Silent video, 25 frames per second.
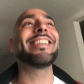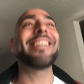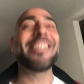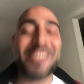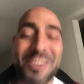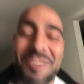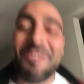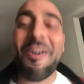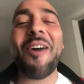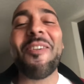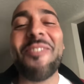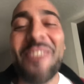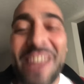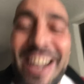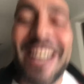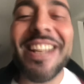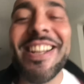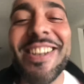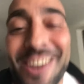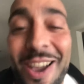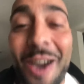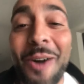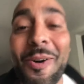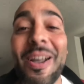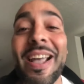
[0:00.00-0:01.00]
You already
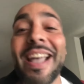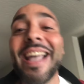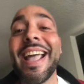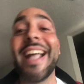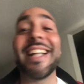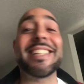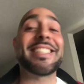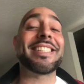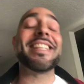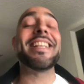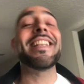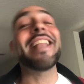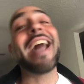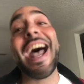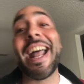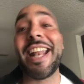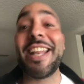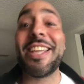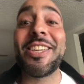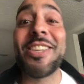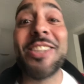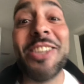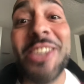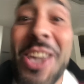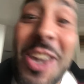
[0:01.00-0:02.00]
know. It's not
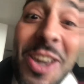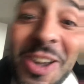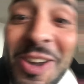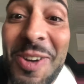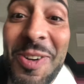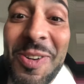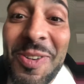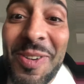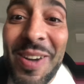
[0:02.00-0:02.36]
you.